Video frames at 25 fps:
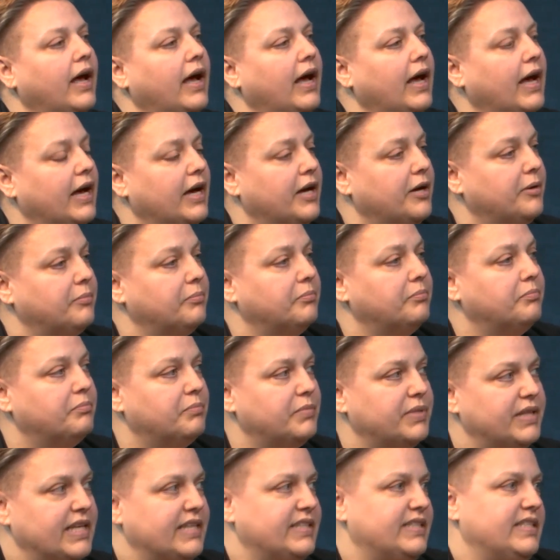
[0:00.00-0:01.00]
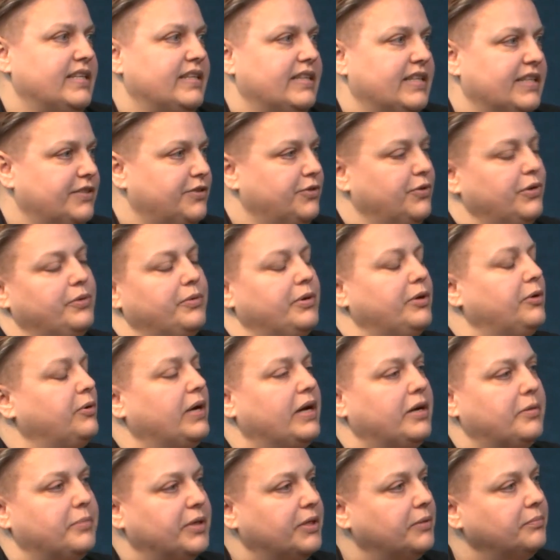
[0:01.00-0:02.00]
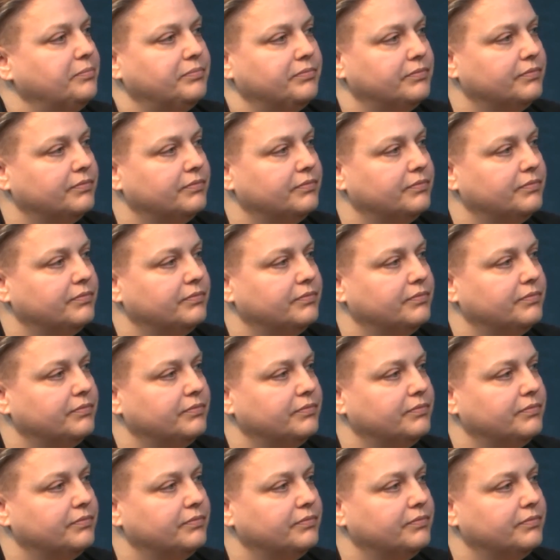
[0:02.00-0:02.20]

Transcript: Um, but that's it, that's the only requirement.